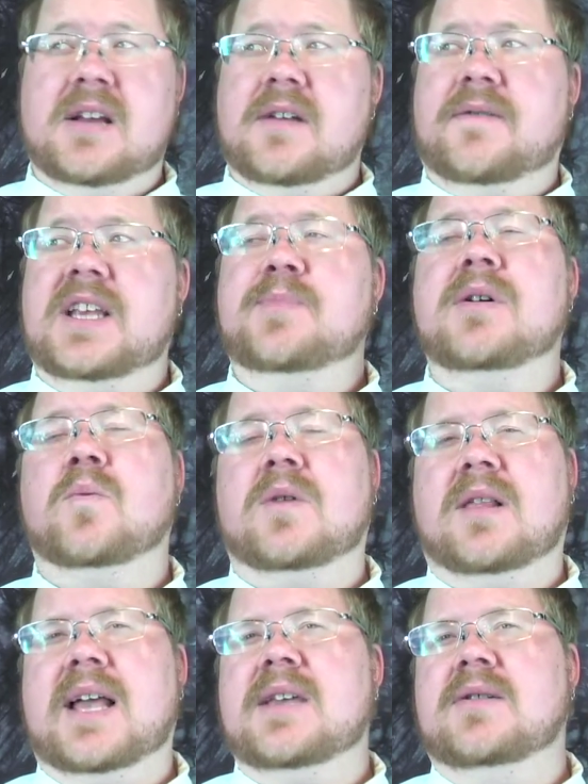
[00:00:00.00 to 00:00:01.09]
Facebook will
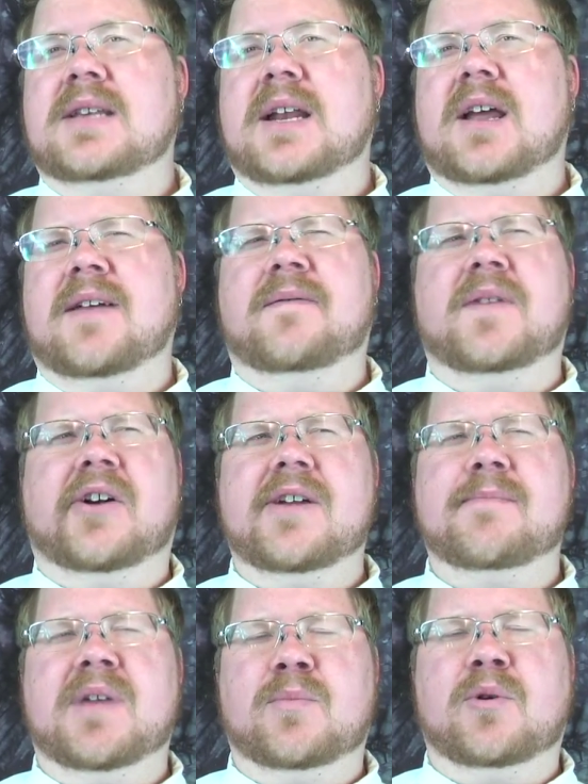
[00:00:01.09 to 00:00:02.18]
let you set a very
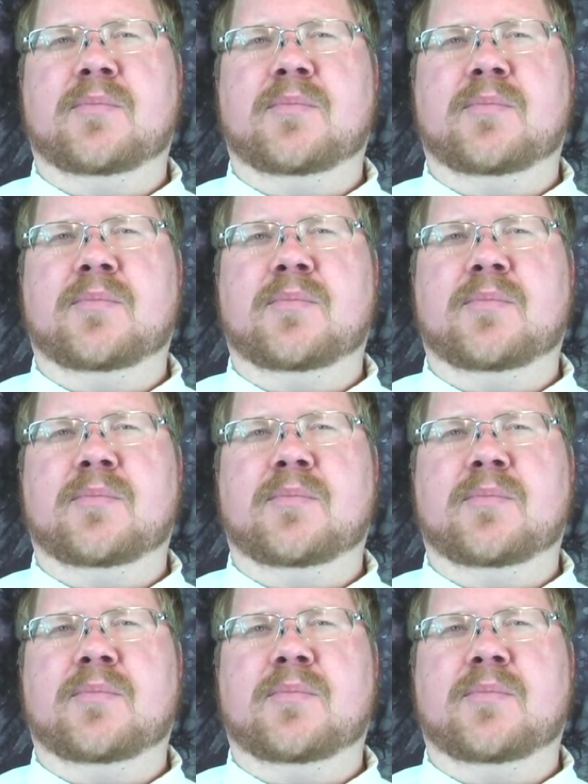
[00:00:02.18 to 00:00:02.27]
minimal